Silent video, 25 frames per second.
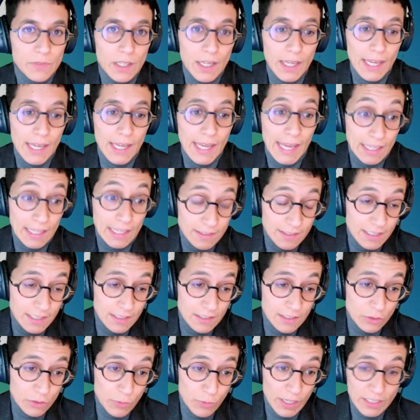And
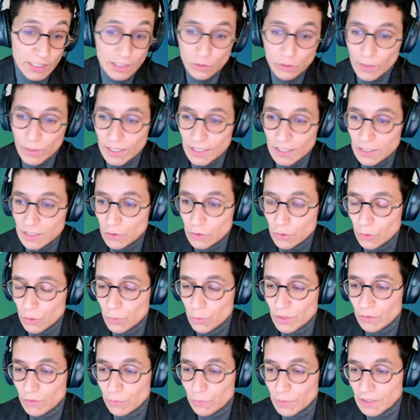since 2022,
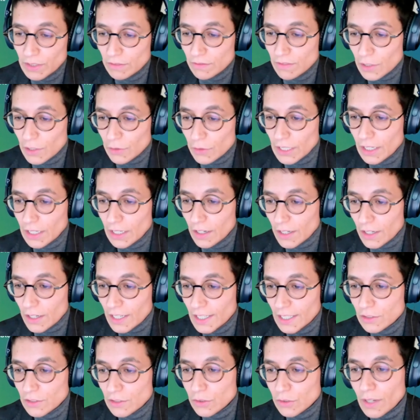we've been very lucky
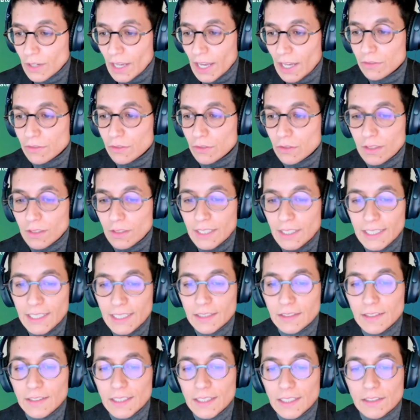to have her lead
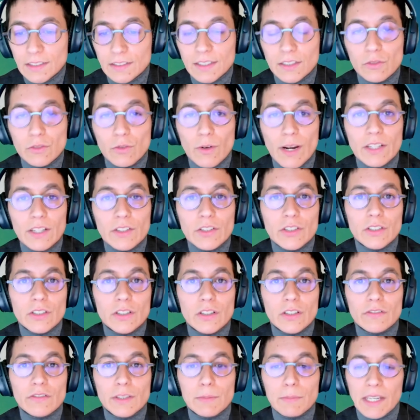the integration of
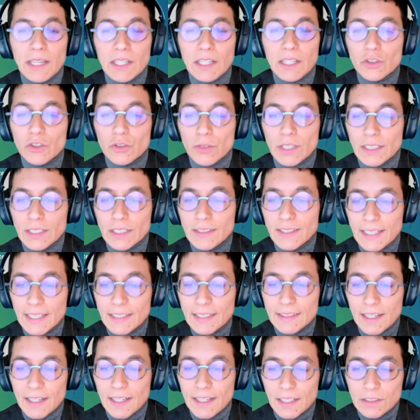imagery
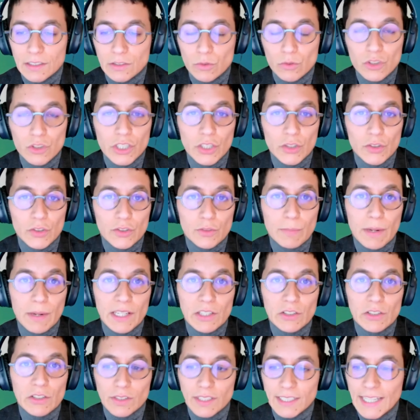data into
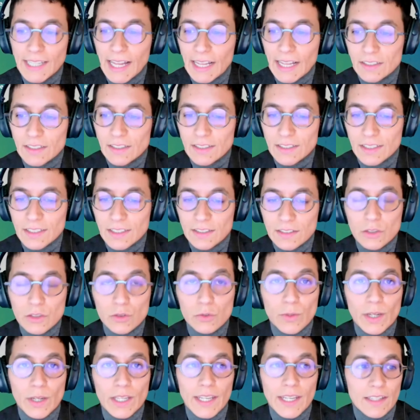geospatial analysis to
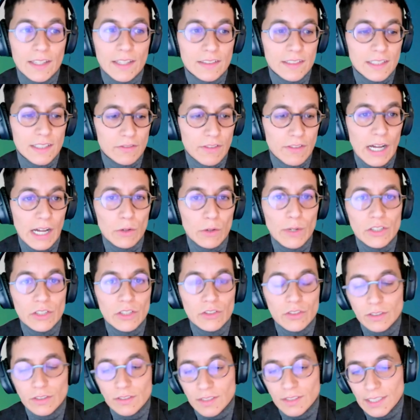enhance
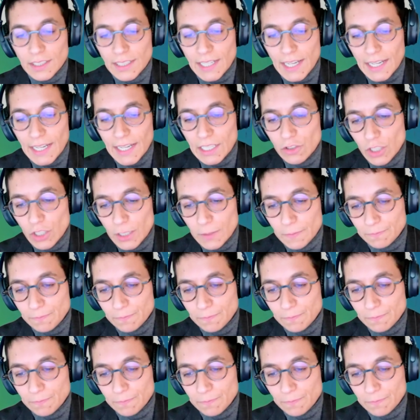evaluations in IEG.